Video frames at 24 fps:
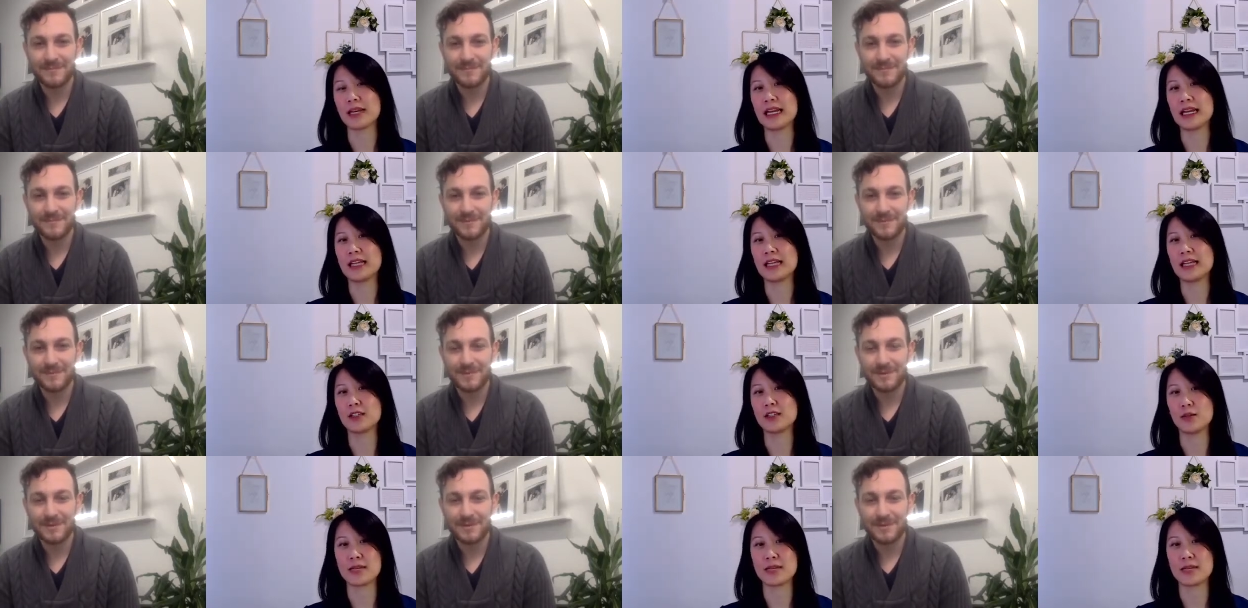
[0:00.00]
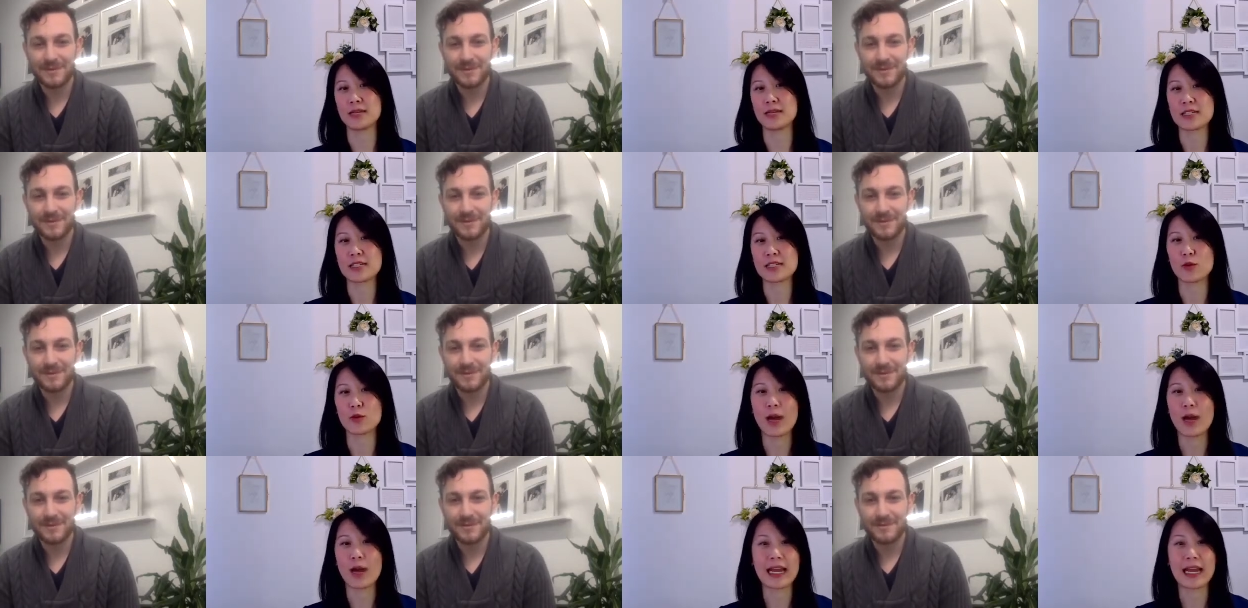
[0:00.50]
Speaker 1: Luminous
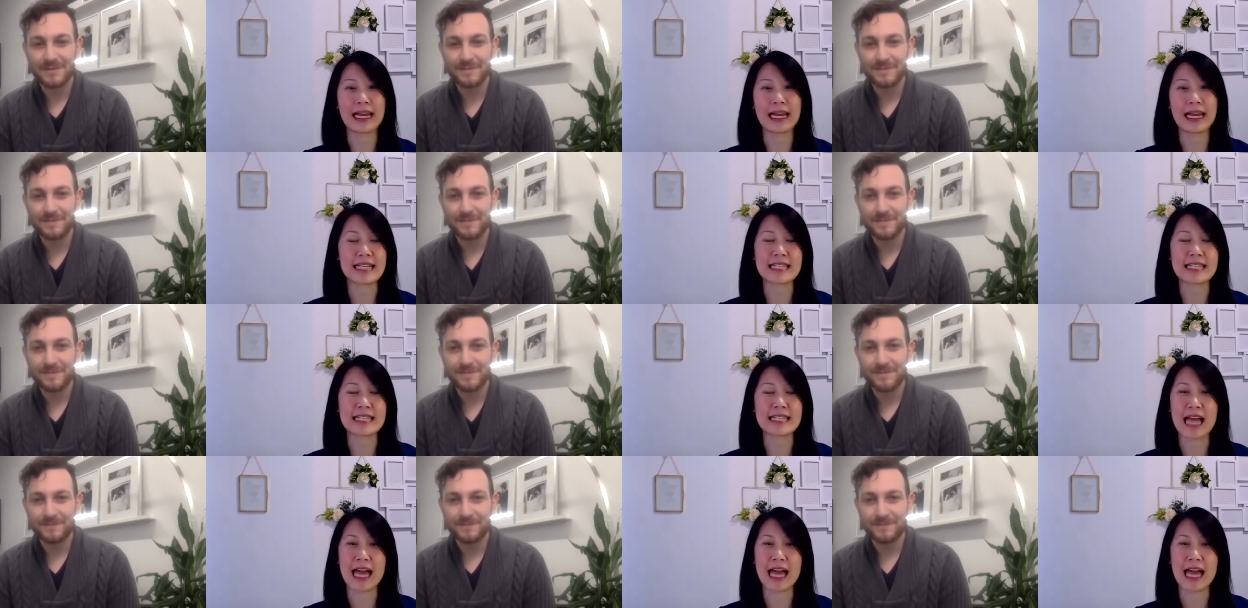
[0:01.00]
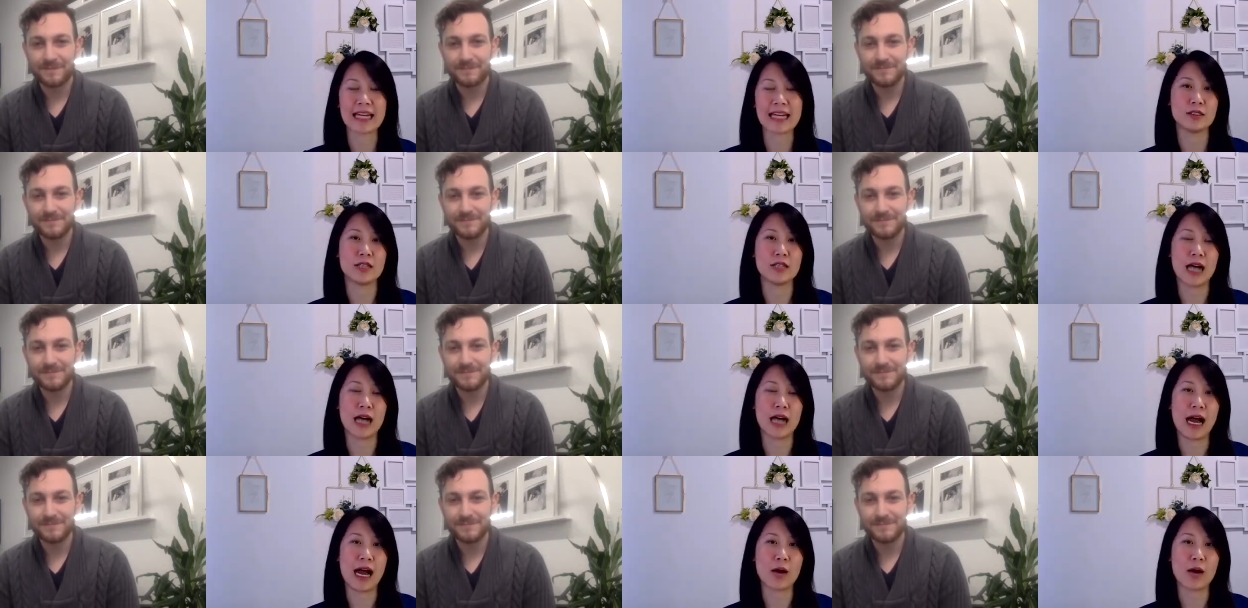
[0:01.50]
Weddings, and how
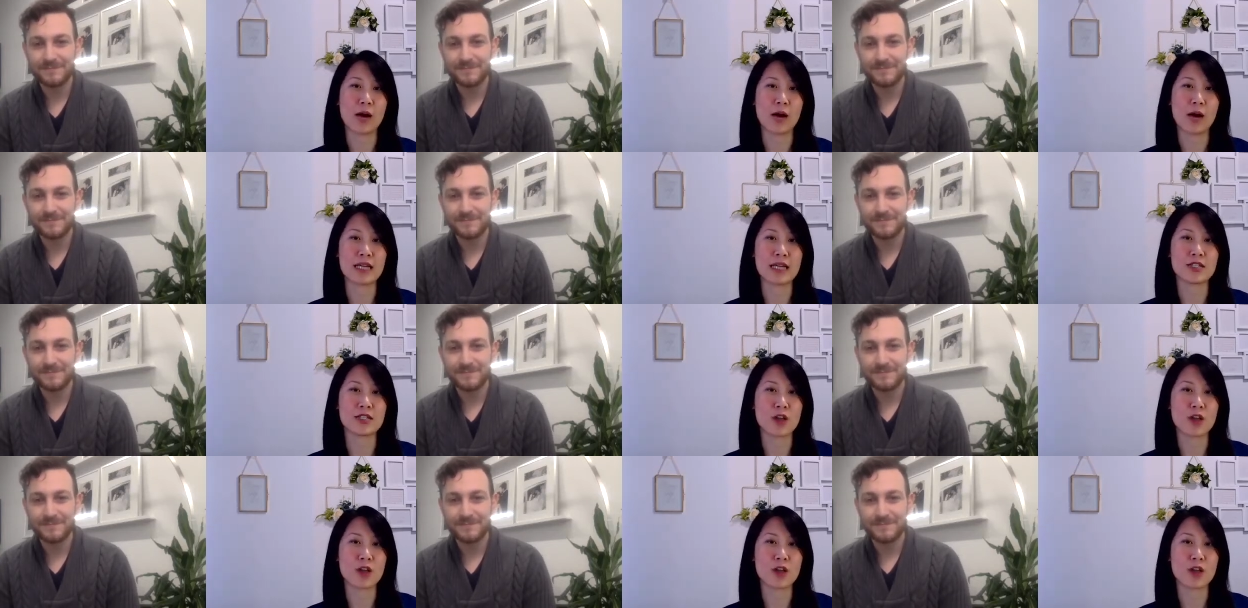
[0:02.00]
is your